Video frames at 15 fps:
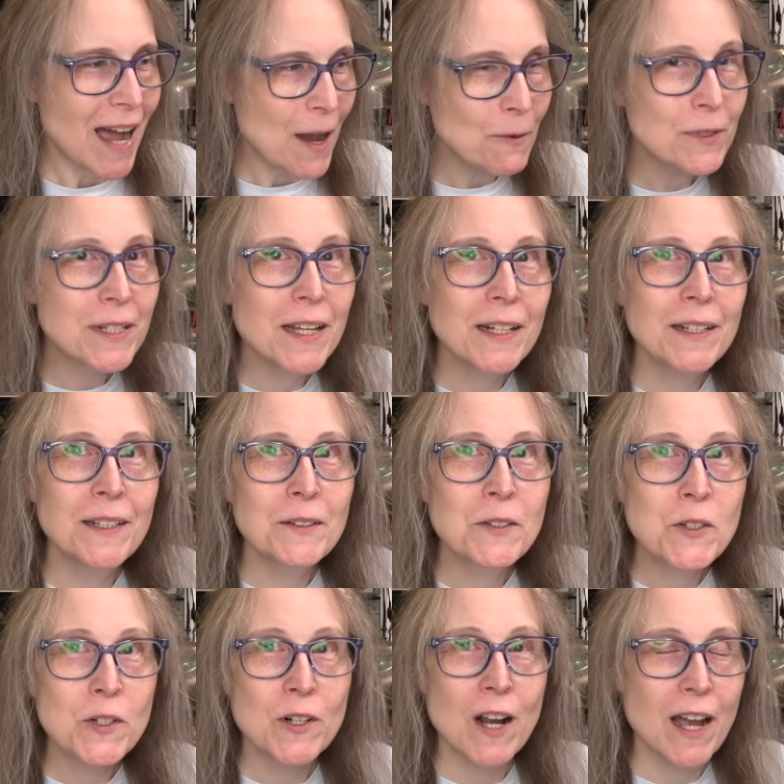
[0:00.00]
I was going to
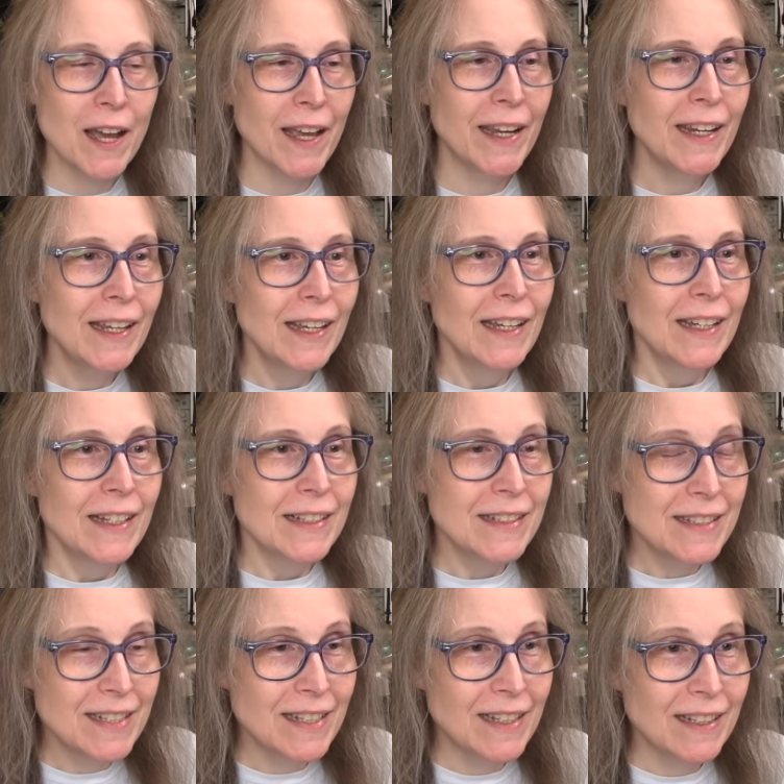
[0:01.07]
try
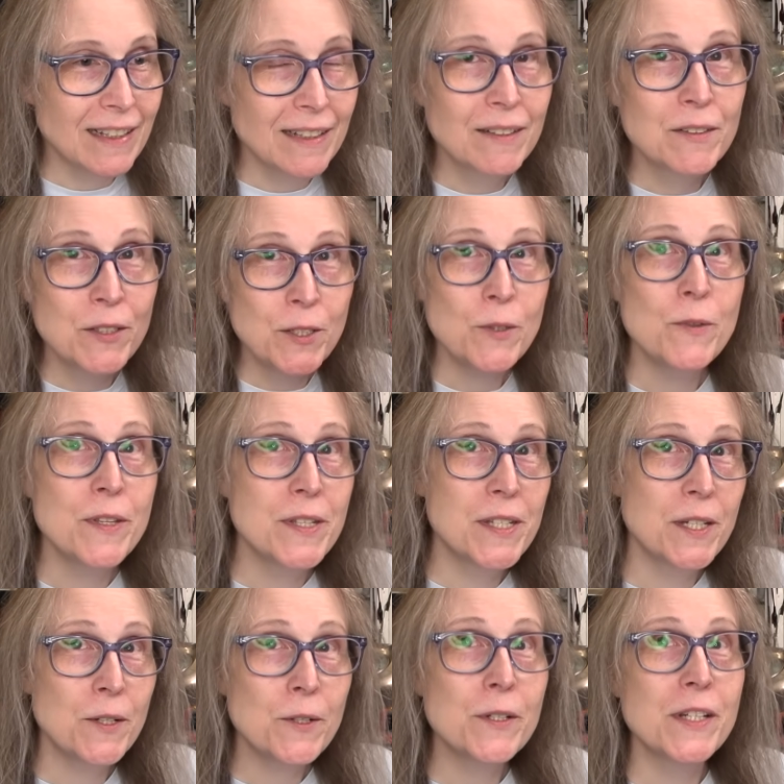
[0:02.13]
to do the
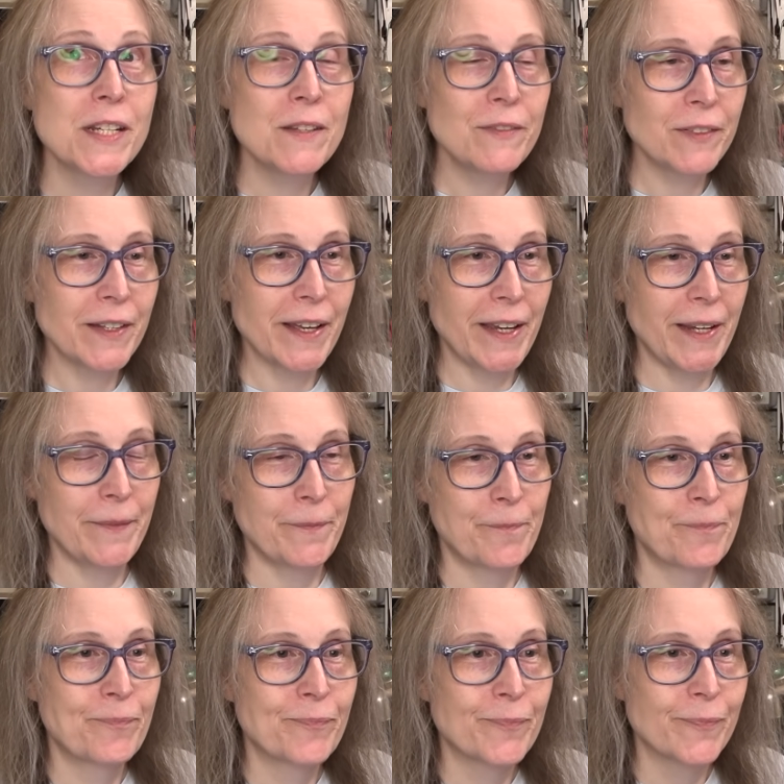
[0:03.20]
Zero-G flight
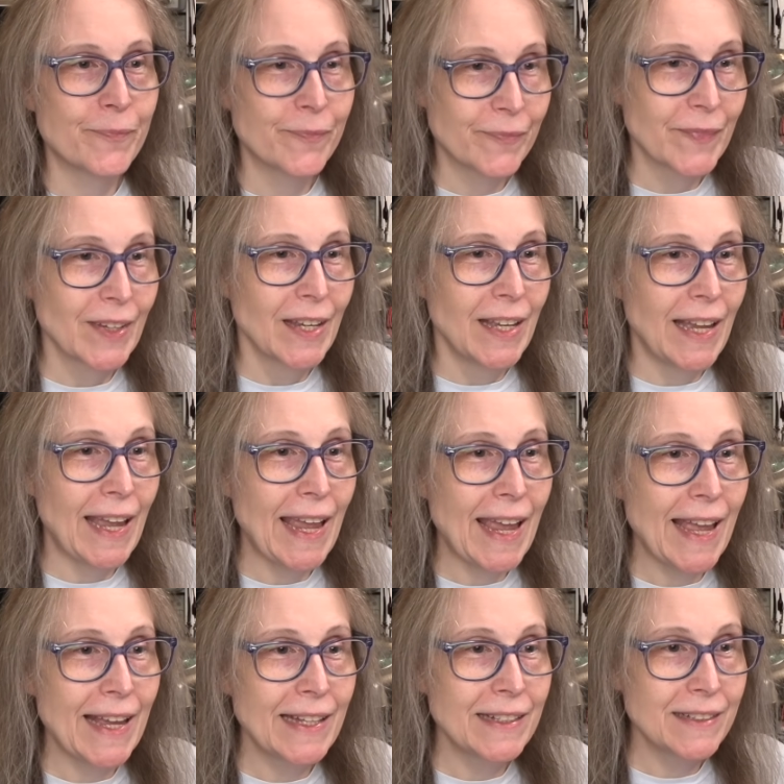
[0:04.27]

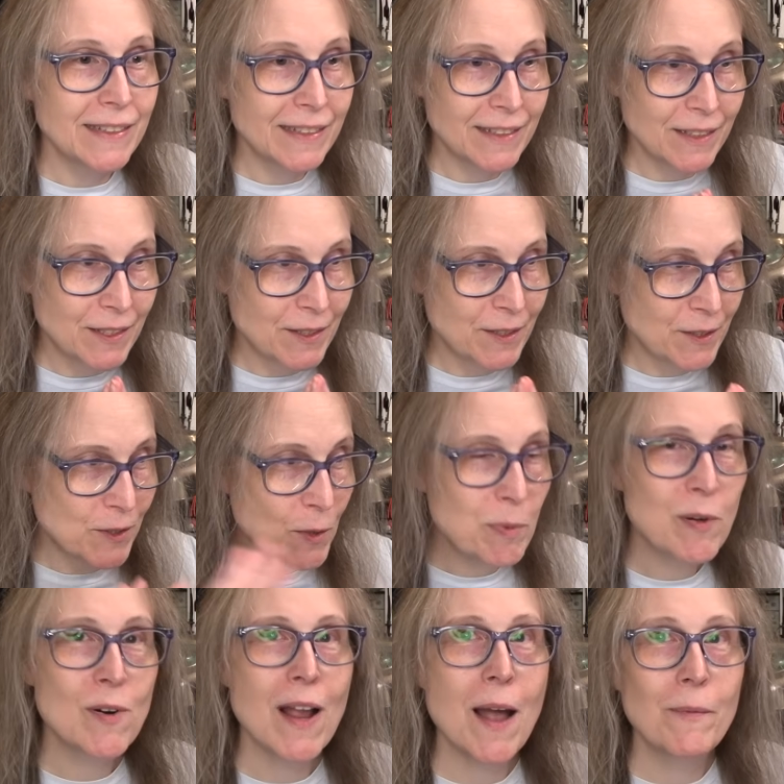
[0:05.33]
and do
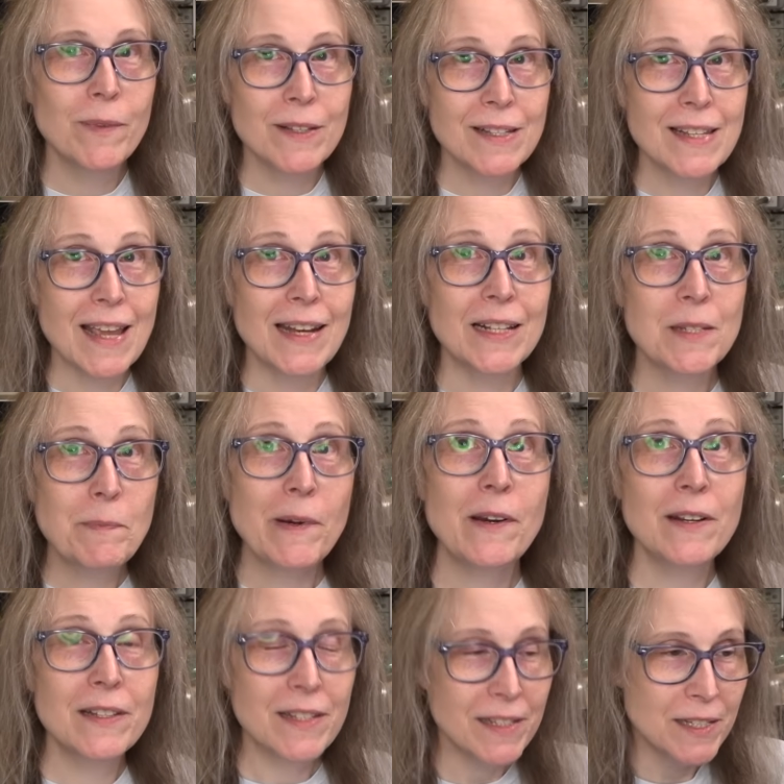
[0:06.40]
parabolas and
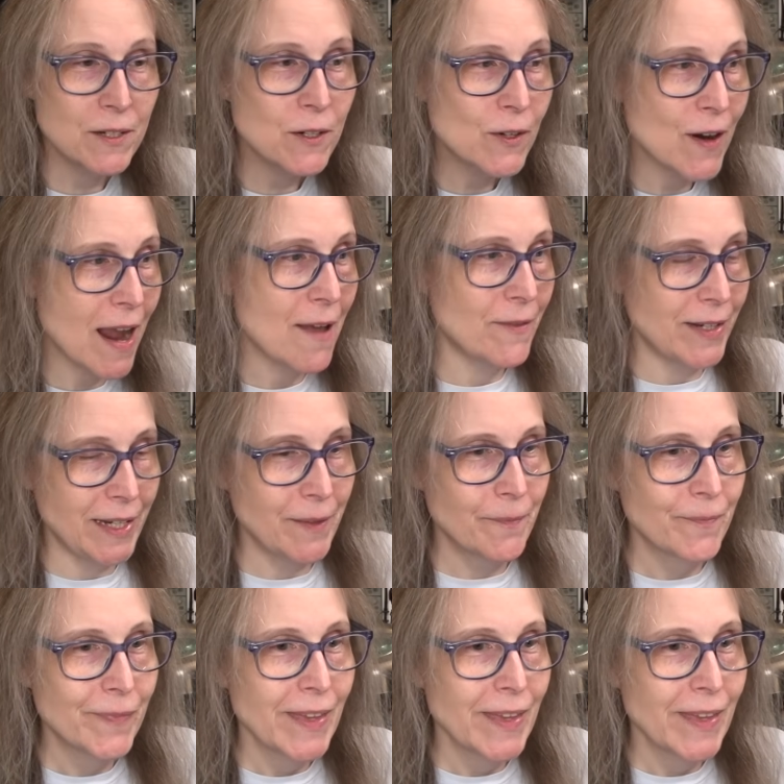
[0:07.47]
experience zero gravity.